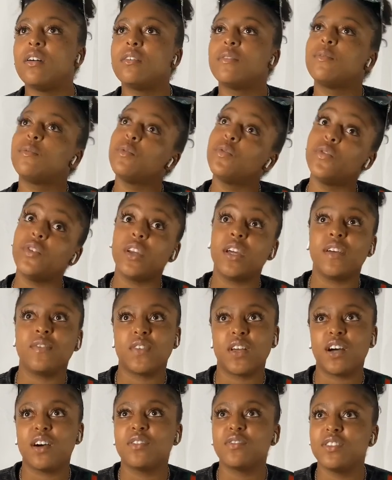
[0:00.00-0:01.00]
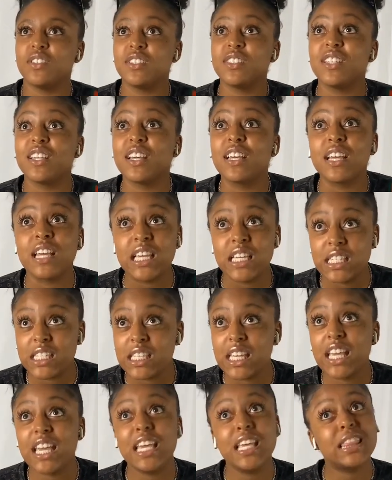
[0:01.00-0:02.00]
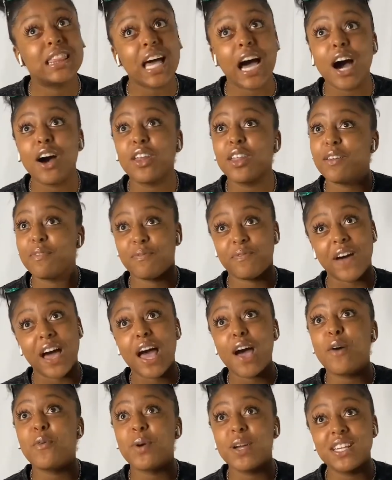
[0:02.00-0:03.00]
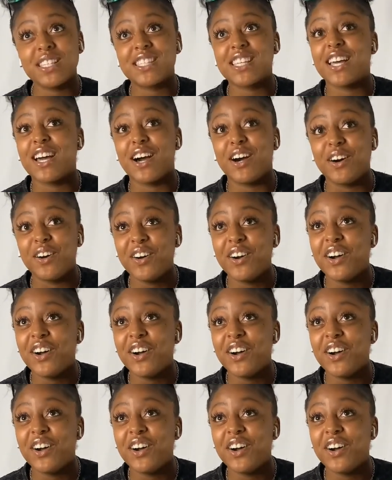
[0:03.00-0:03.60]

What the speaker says: we finna have to off this nigga. He said he thought it 5 weeks ago.